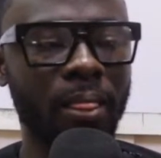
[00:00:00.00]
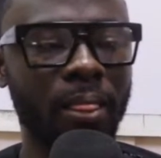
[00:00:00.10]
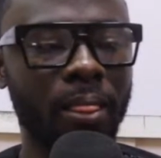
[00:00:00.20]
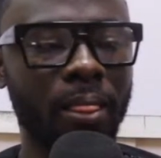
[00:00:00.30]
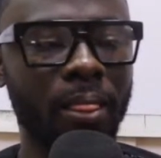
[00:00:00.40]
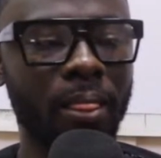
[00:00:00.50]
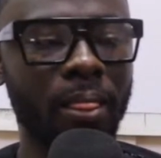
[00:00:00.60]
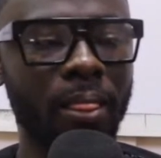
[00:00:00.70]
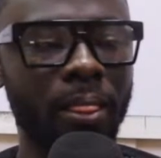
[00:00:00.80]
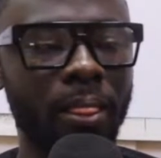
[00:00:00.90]
the
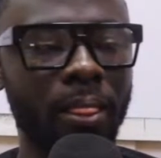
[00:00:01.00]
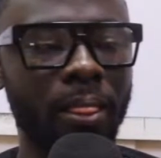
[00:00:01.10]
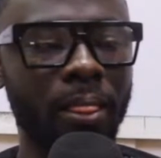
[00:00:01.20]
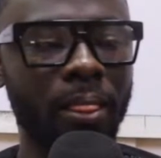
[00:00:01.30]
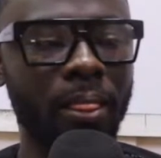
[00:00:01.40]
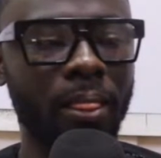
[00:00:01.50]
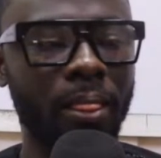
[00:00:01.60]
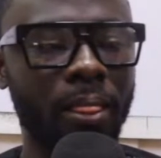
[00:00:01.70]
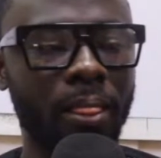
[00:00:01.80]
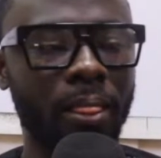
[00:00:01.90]
one let's say
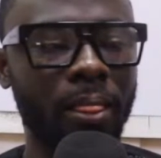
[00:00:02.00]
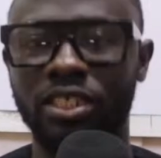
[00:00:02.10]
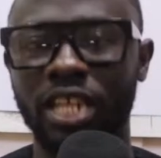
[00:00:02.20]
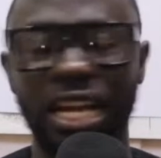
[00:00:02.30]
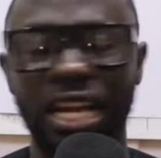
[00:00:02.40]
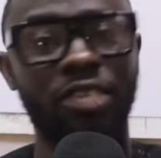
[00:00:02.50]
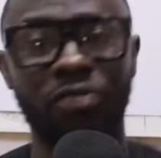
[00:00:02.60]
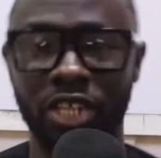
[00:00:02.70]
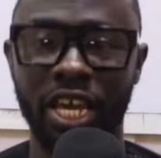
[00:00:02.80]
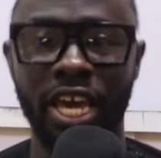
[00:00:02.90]
division a
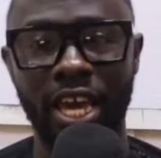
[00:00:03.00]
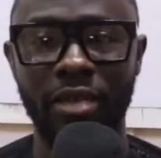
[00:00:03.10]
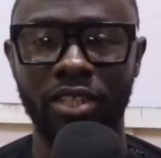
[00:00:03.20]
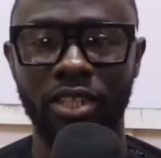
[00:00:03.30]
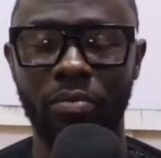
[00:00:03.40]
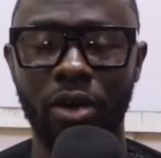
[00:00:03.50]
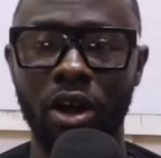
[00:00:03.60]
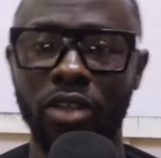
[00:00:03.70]
makes the product